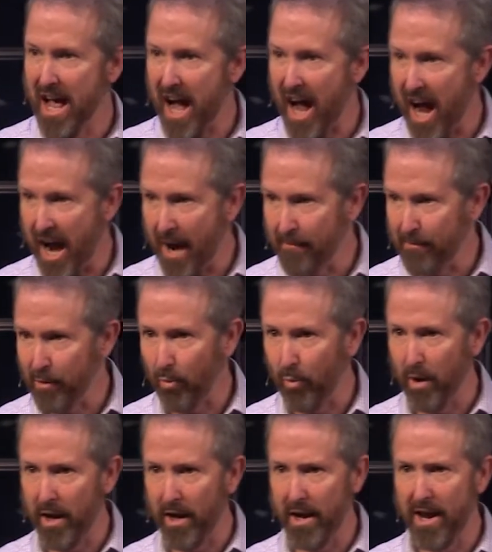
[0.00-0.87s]
I am the
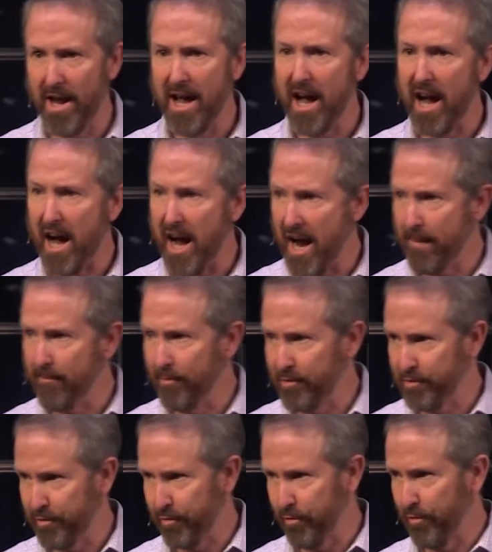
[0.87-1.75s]
way, I am the
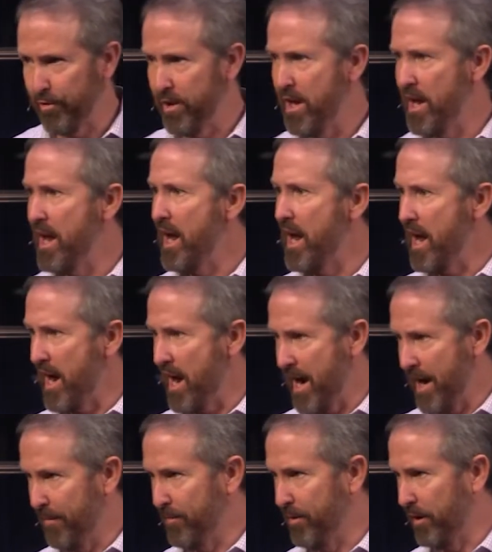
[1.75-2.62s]
truth, I
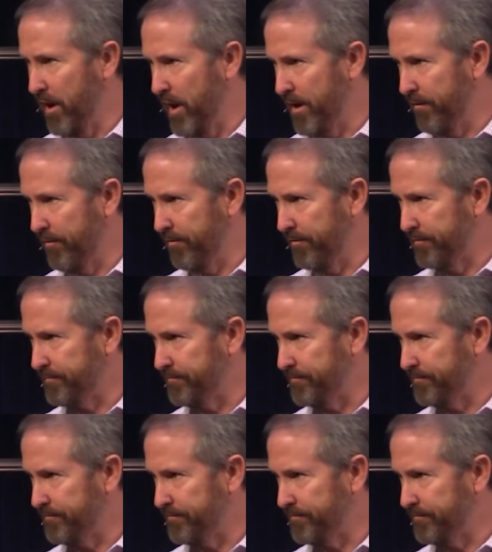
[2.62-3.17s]
am the life.